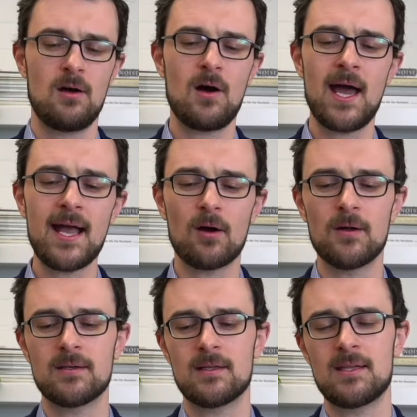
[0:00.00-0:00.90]
Oh, hang
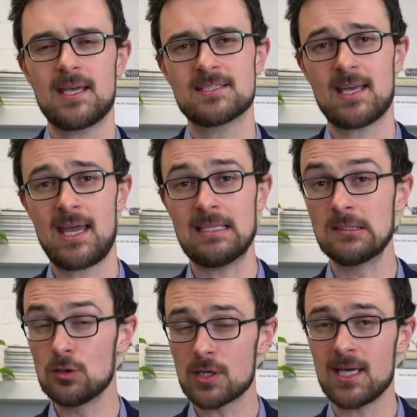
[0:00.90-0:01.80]
on, they say,
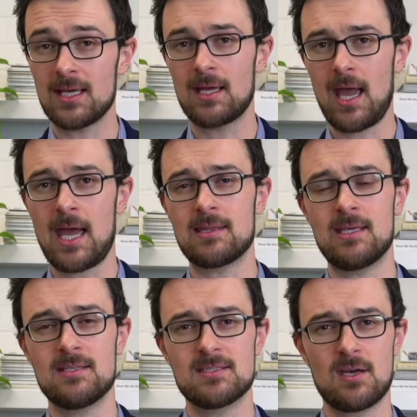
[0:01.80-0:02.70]
looking at
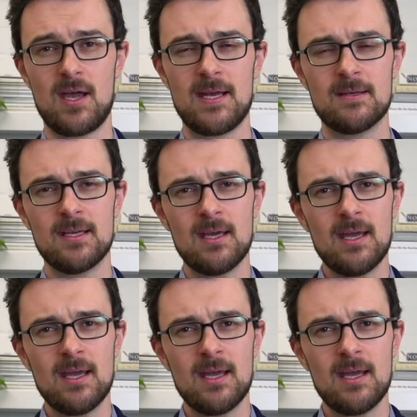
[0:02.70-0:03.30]
their design.